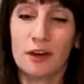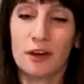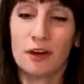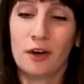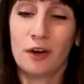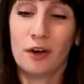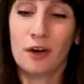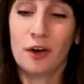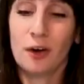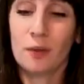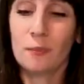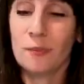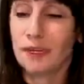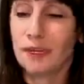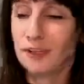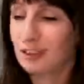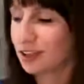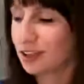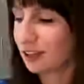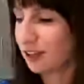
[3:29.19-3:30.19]

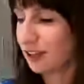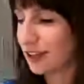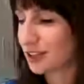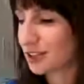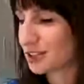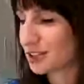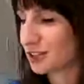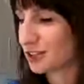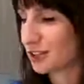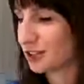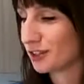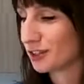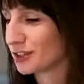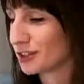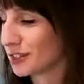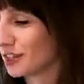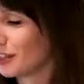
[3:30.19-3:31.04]
almond clusters.